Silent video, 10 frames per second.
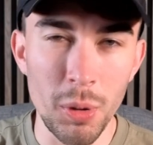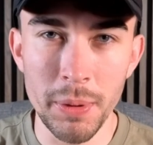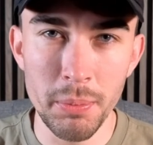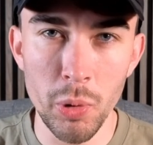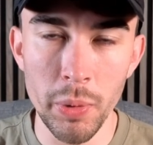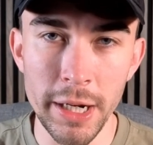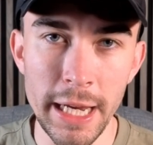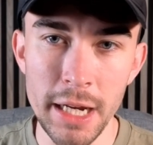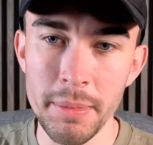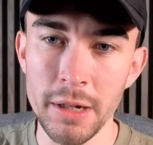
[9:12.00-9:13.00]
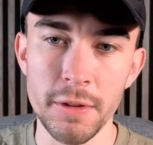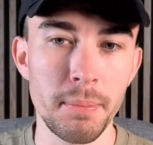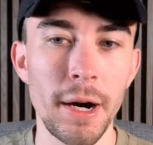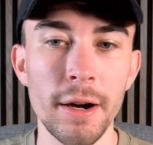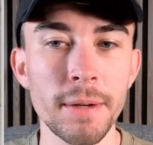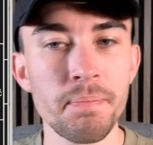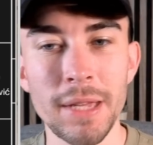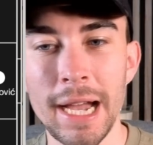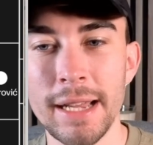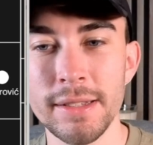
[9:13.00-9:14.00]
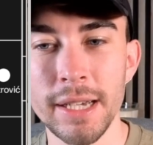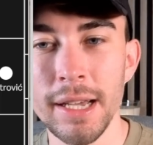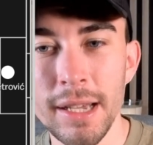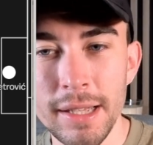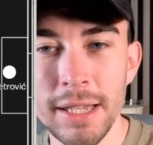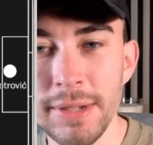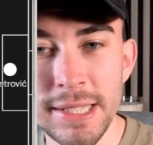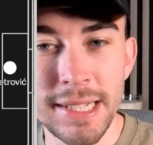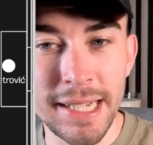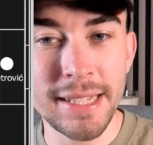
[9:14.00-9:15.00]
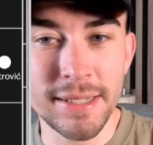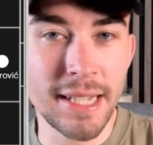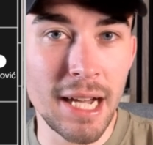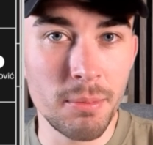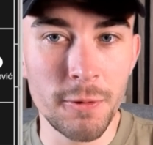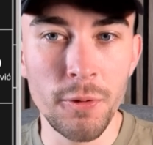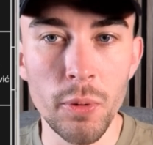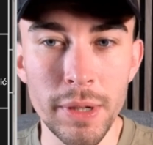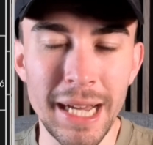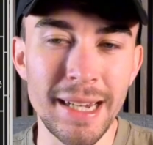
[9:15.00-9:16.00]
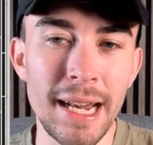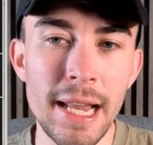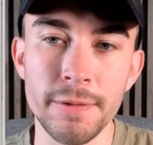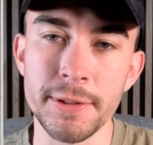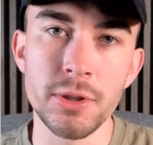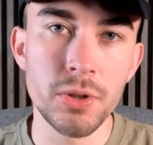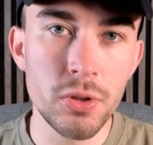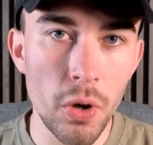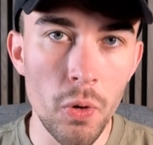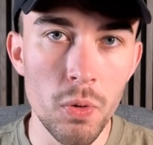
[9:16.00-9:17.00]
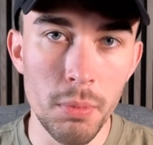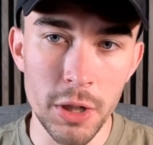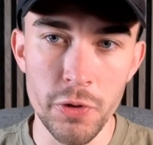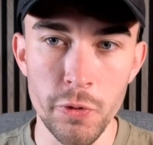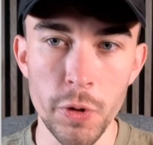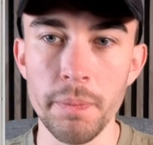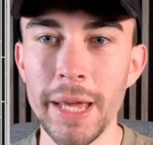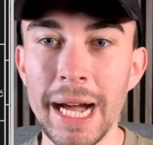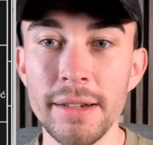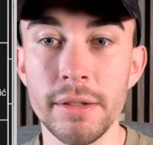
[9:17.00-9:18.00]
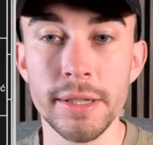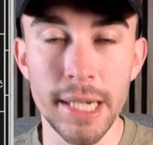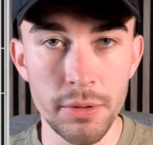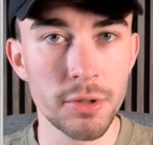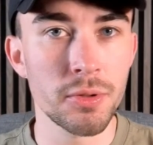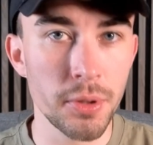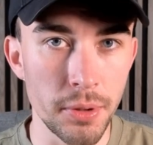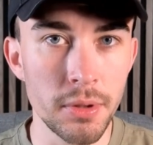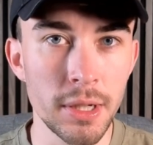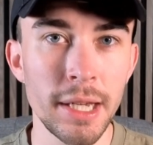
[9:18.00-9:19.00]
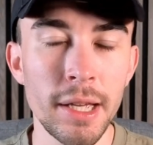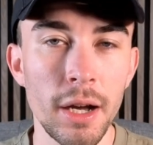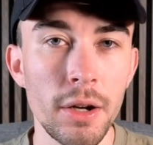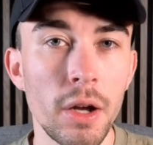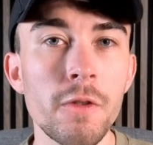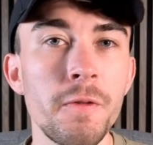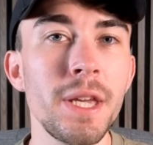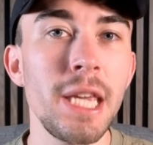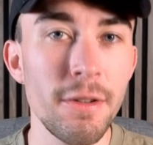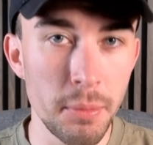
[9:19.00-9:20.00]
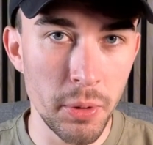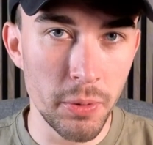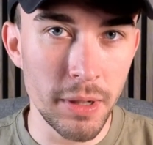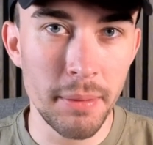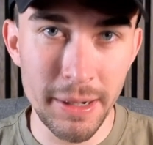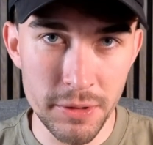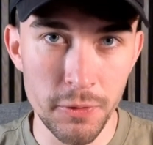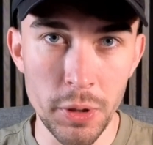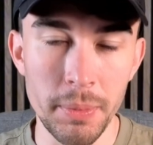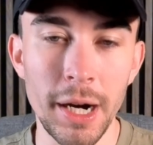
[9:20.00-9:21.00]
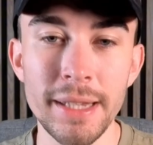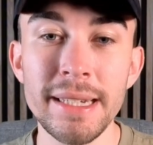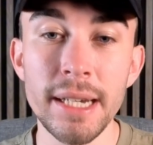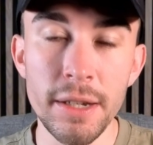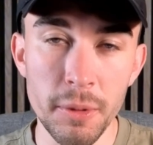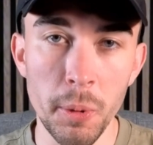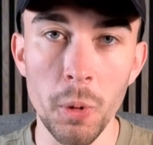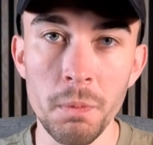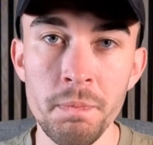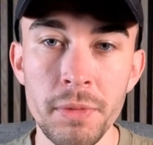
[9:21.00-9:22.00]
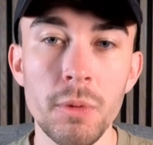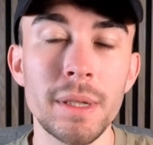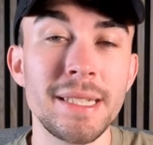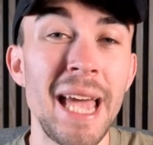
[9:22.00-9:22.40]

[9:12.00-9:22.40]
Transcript: ball winner in the middle of the park. And their instinct is to gamble forward, and that left so much room. And to tell the truth, an unforgivable amount of room. I think Liverpool were